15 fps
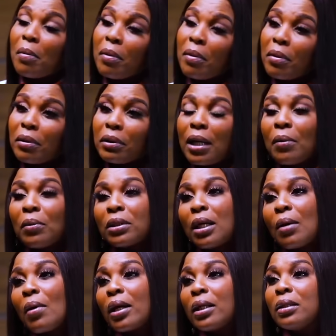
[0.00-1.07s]
Omo, that was
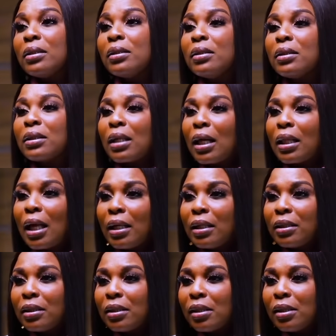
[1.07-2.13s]
how I
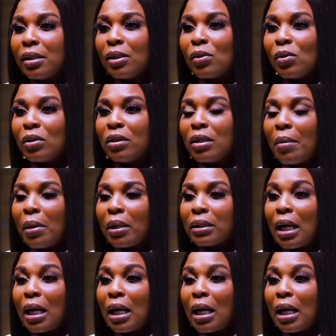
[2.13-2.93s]
scattered the whole drama.